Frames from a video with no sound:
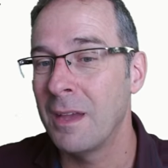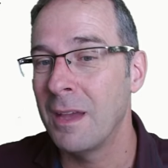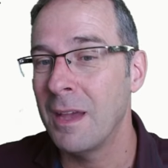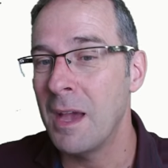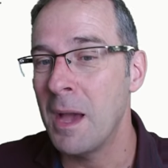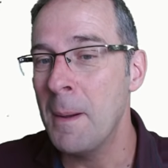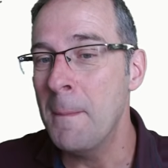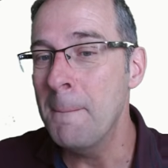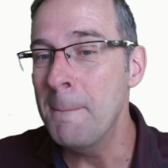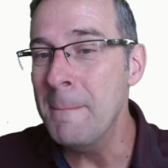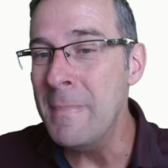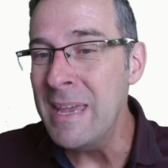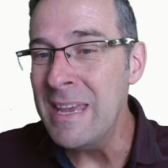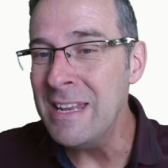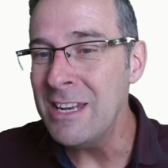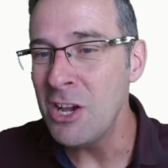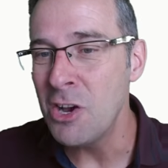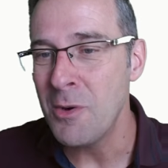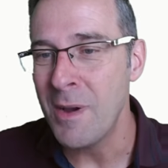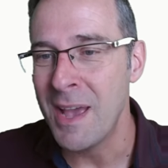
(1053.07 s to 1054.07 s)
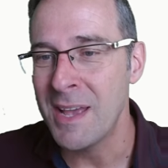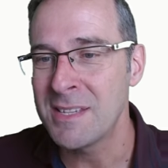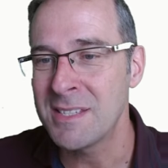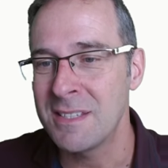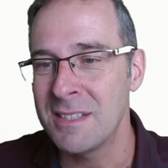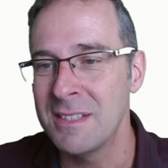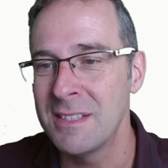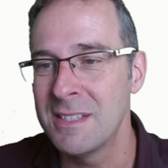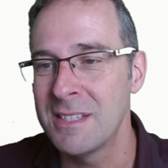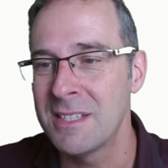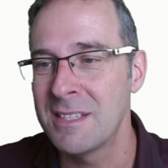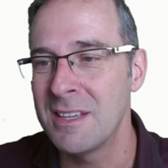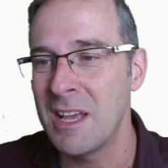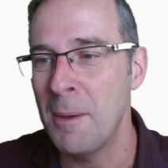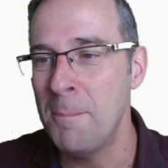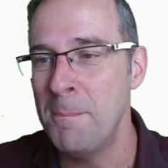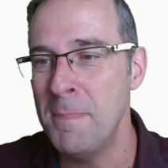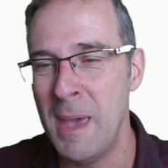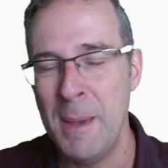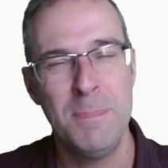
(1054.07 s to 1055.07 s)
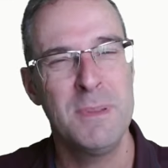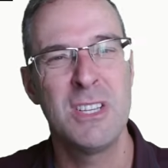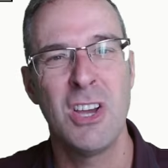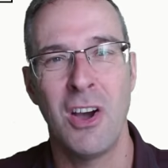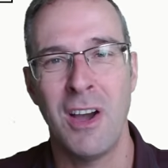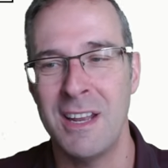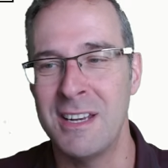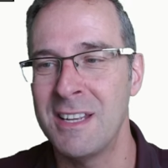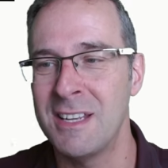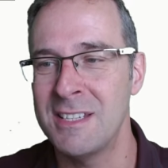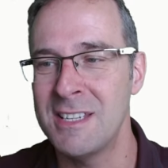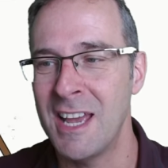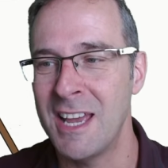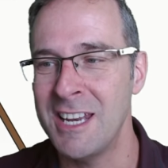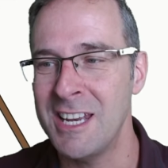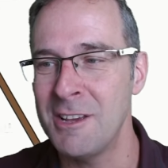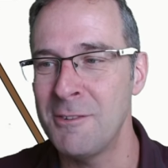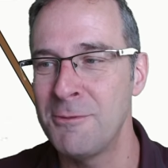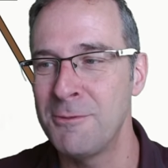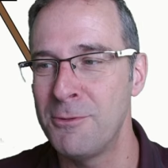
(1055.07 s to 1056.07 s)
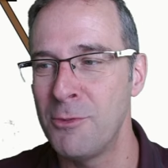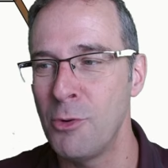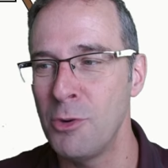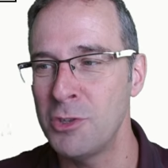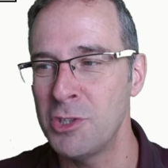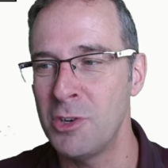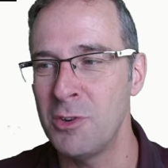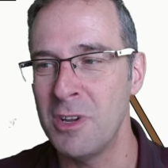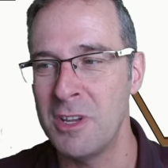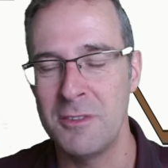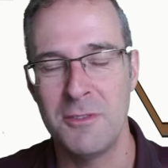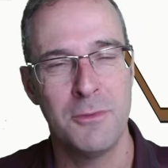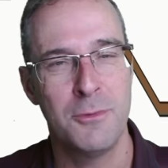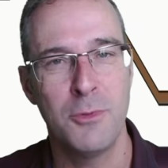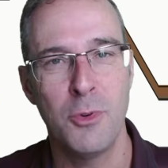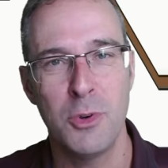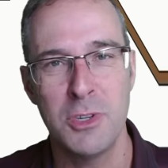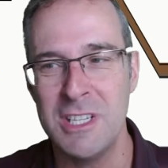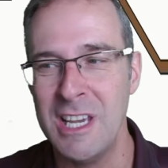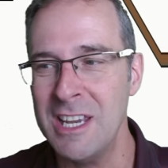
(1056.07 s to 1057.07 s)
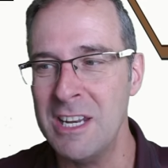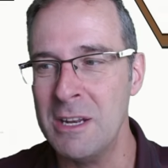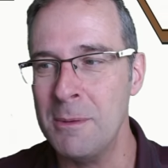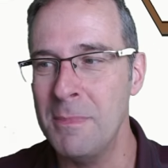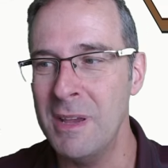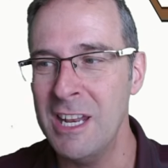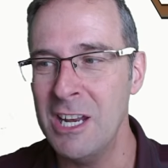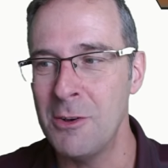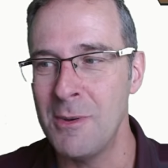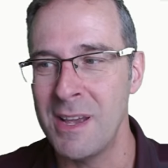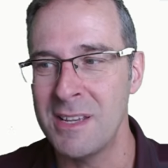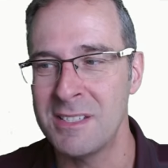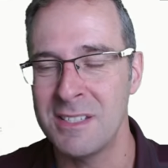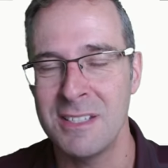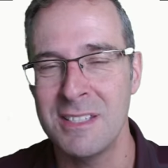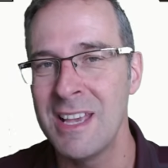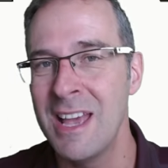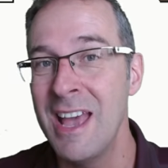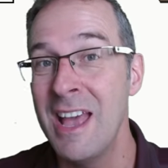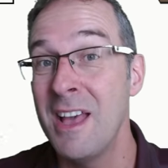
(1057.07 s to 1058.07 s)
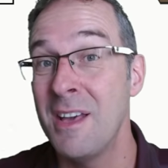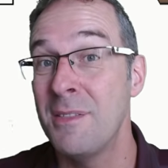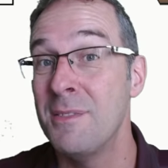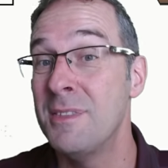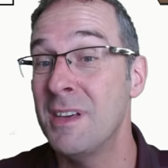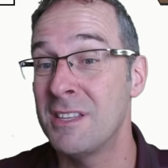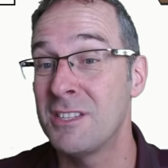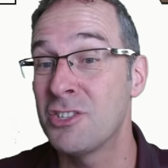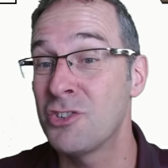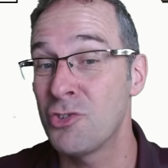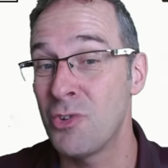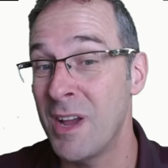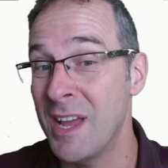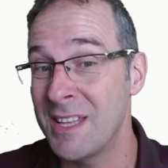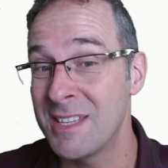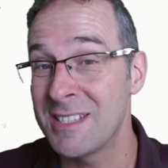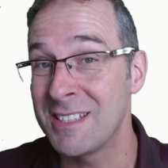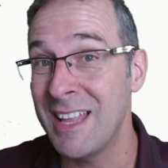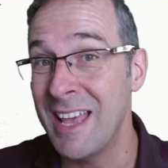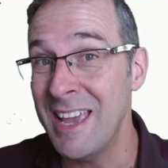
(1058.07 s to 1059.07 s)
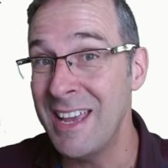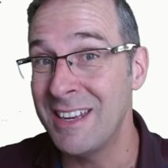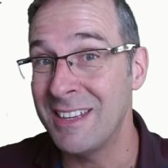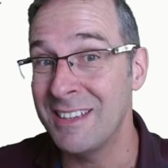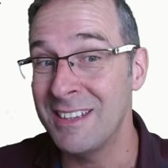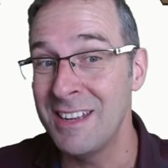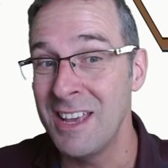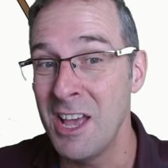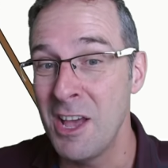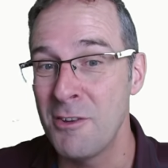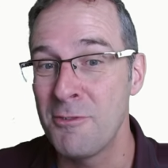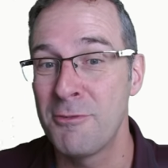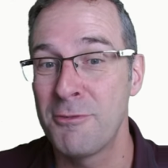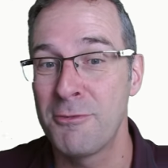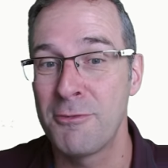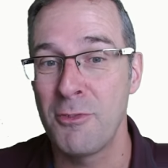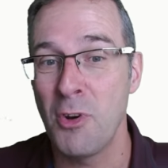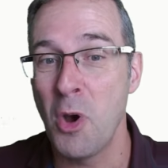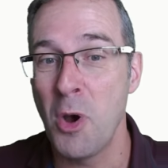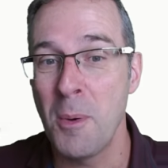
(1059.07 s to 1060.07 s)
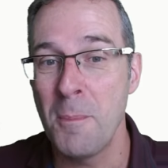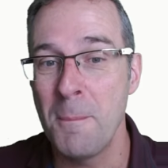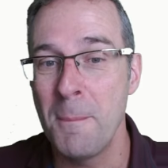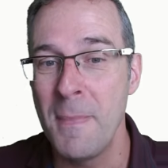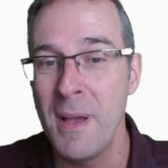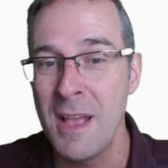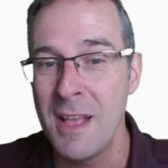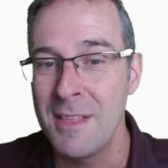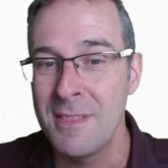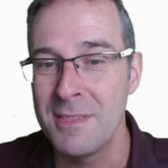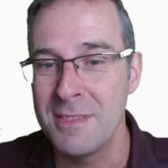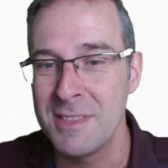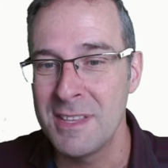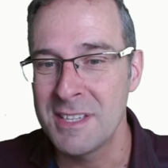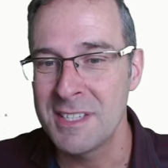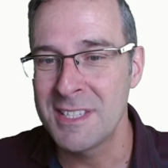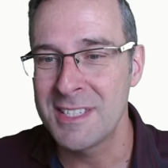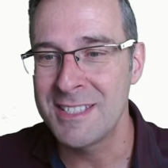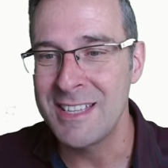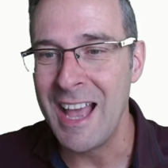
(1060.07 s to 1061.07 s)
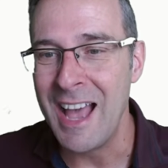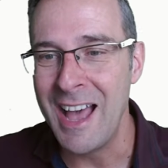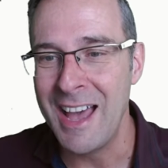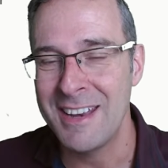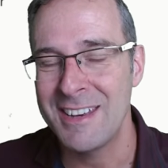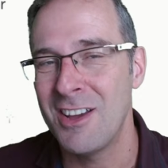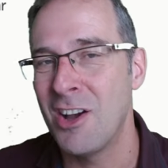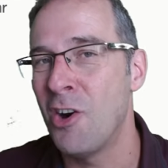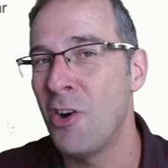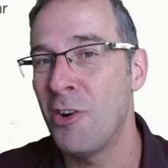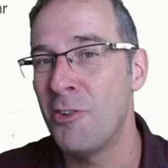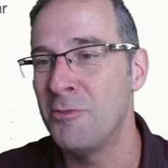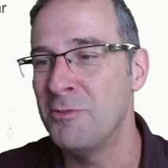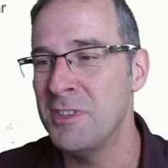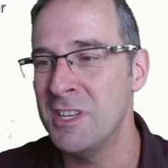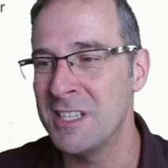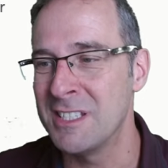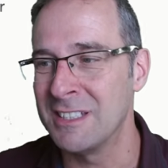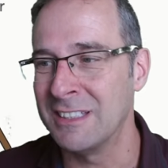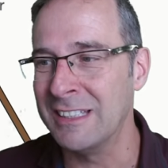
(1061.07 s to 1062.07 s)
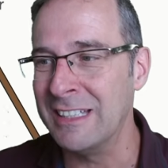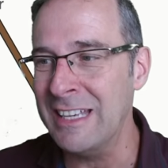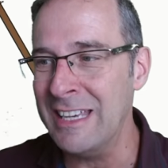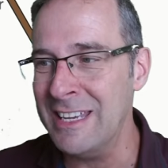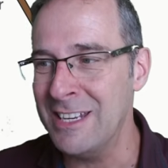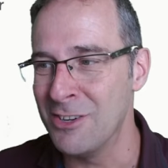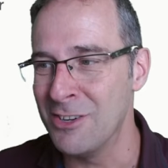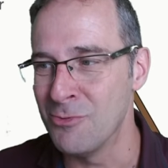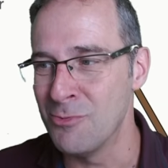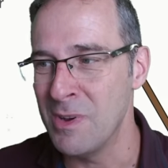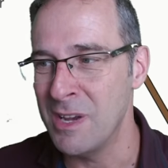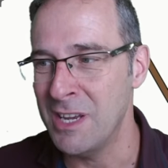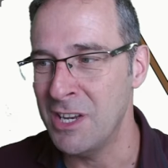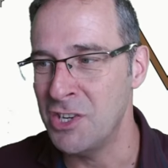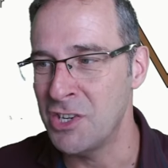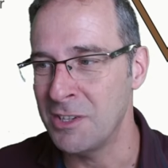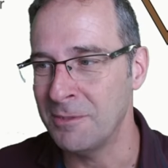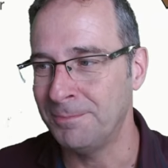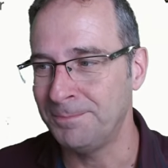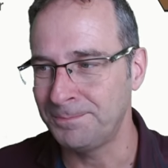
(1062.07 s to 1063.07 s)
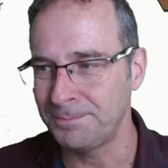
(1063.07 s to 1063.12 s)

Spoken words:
amino acids, a peptide containing 14 amino acids that's translated from the start of this leader region.